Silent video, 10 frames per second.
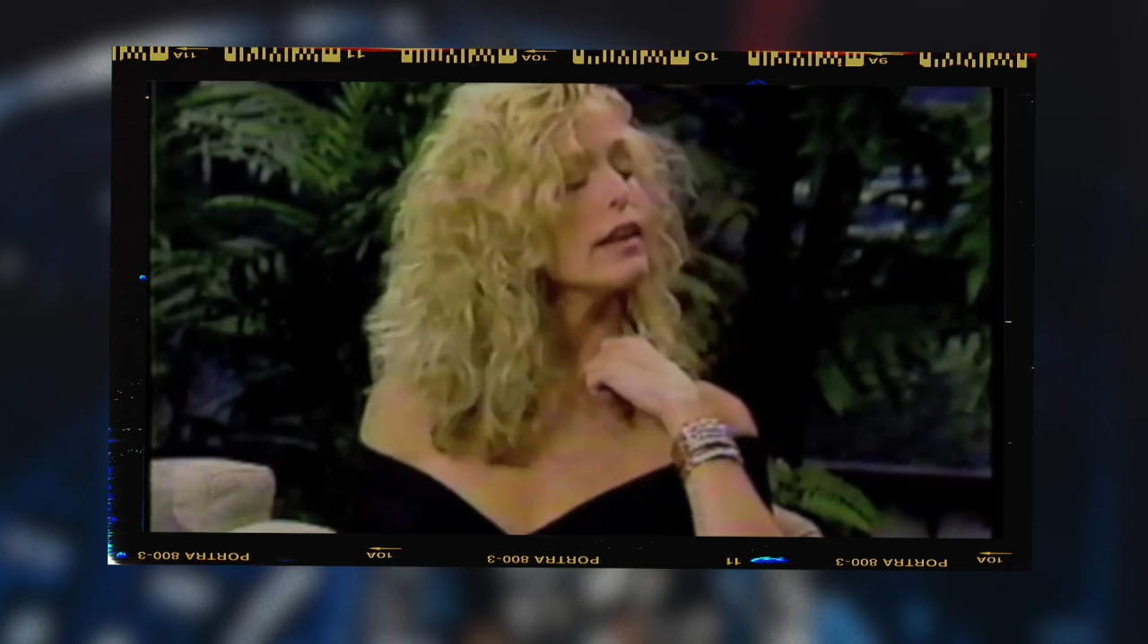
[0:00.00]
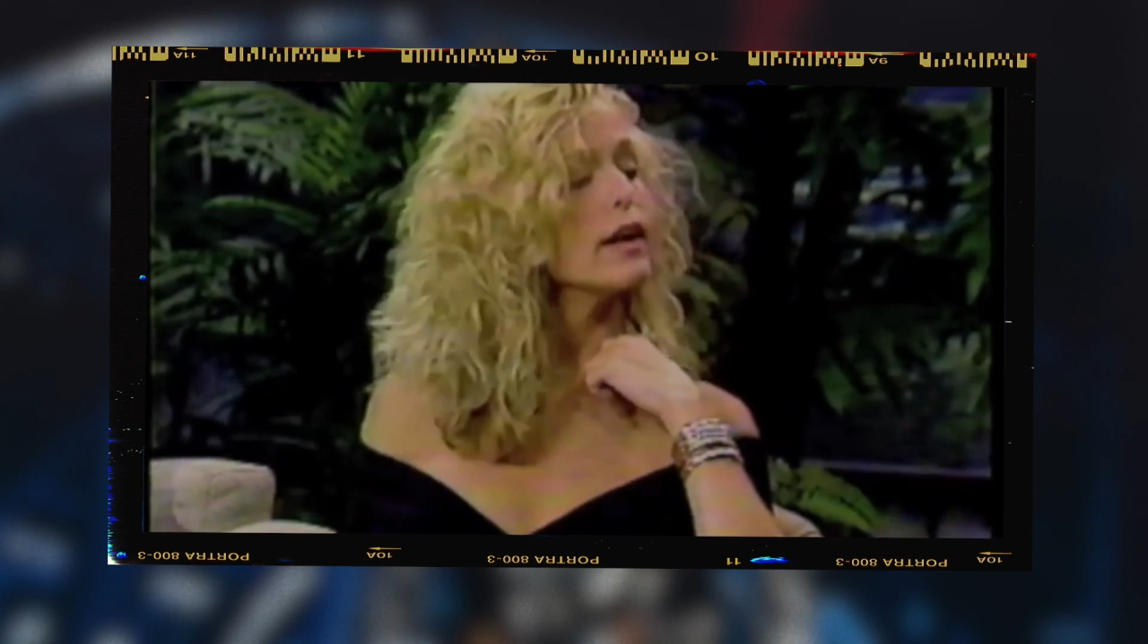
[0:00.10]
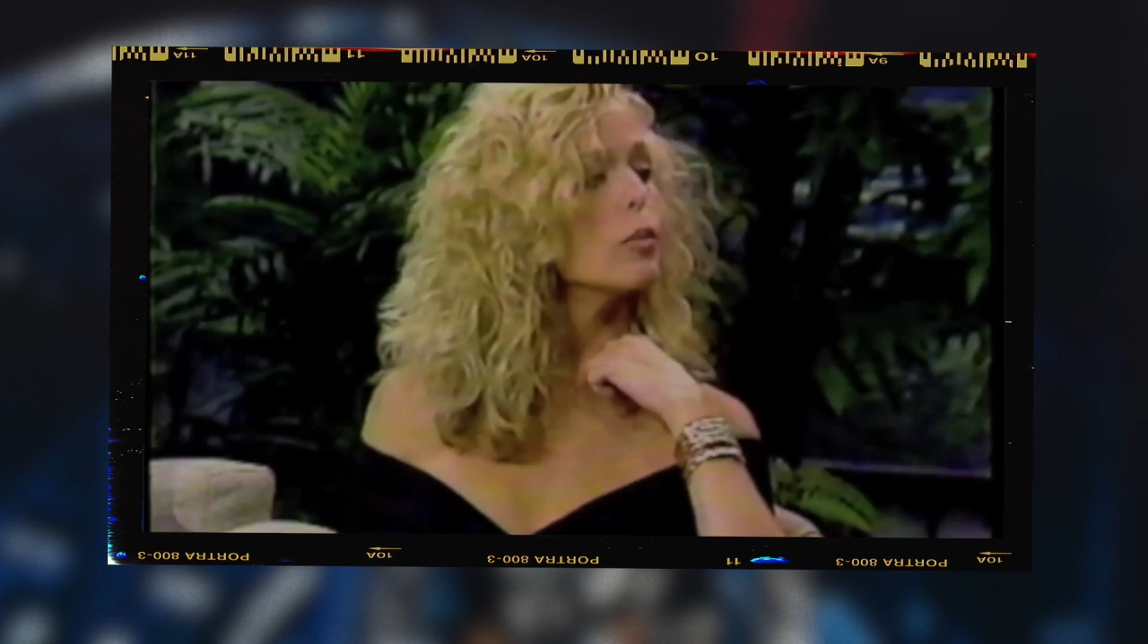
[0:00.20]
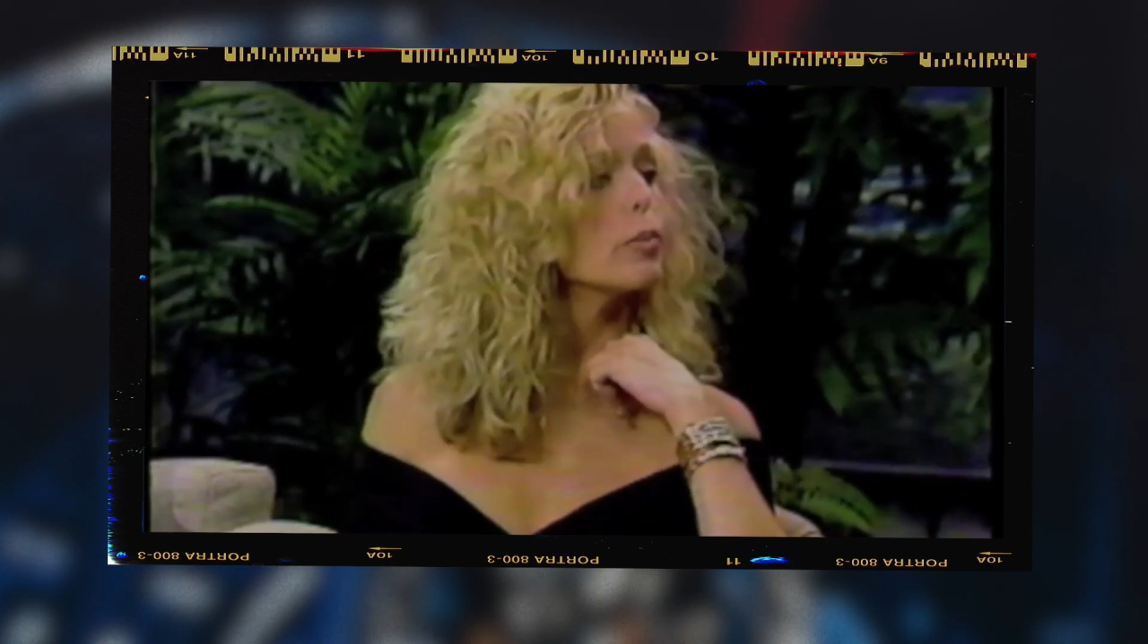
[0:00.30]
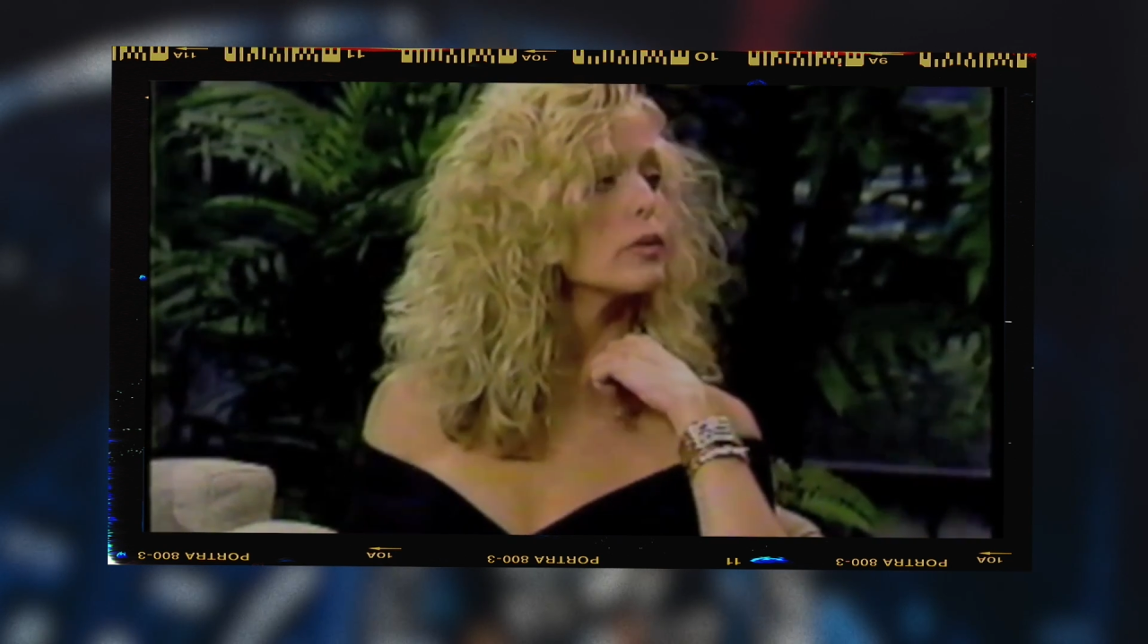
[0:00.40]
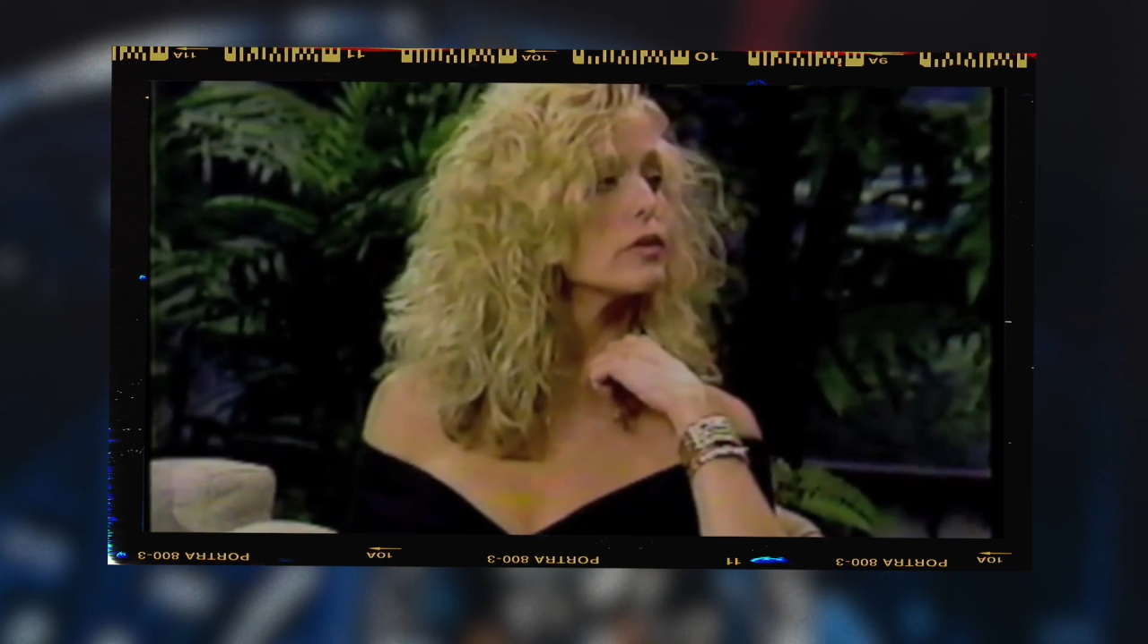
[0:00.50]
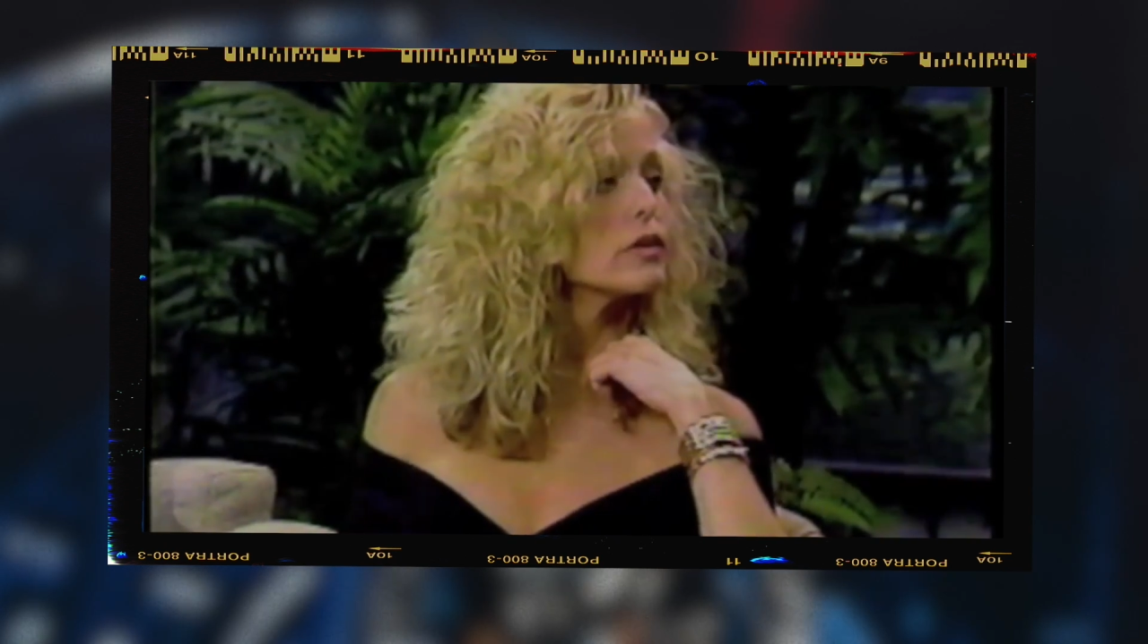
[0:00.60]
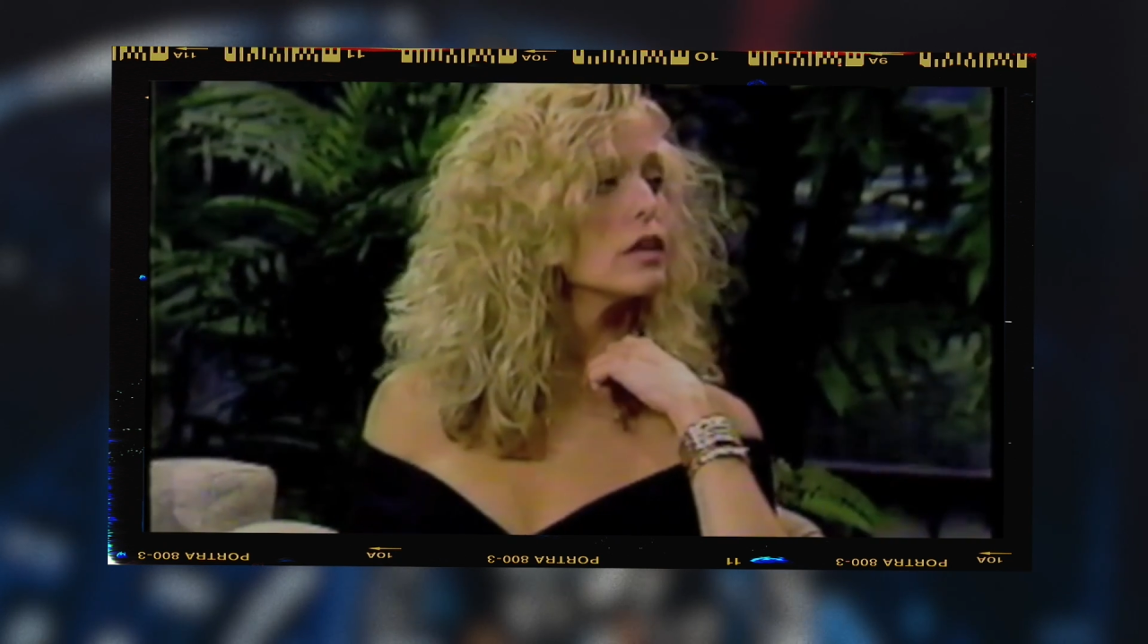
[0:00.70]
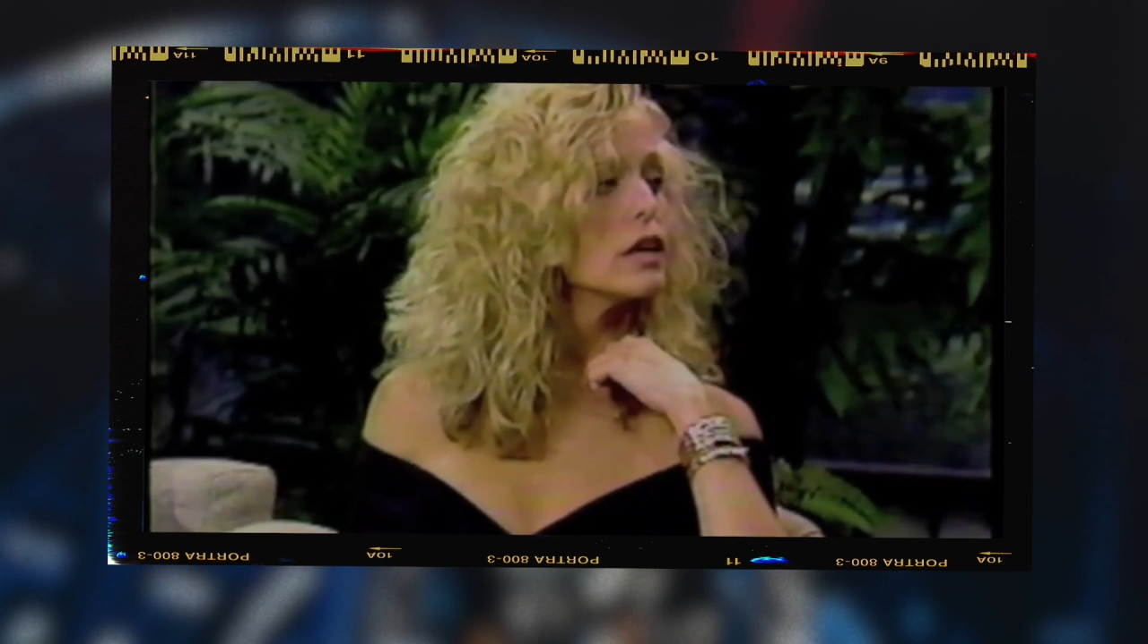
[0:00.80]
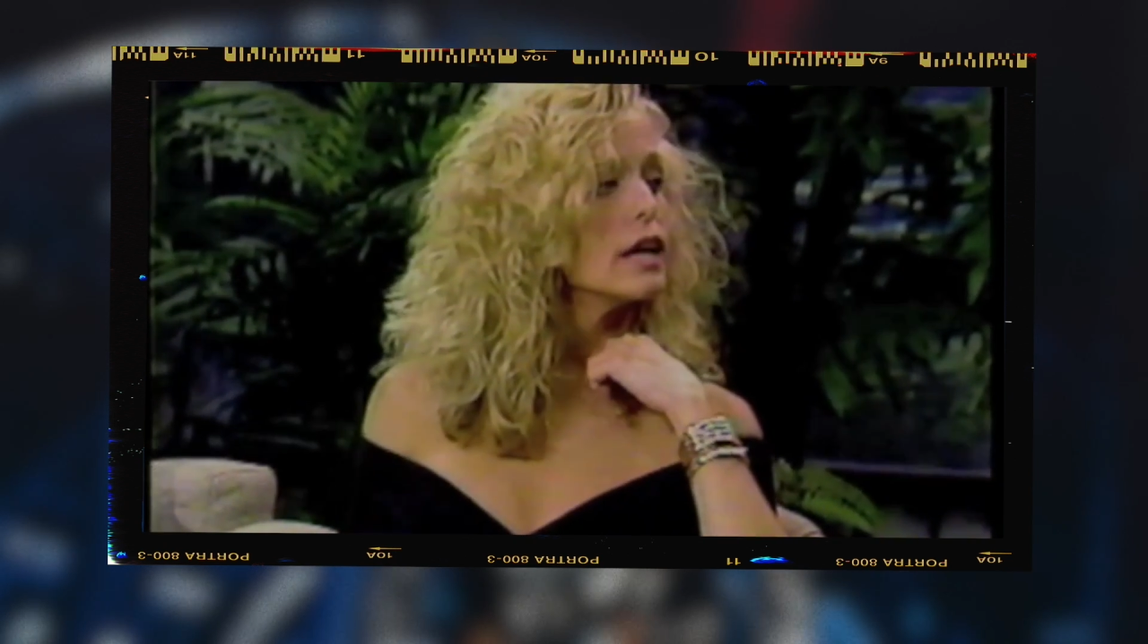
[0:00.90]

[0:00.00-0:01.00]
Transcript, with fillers: The Helper.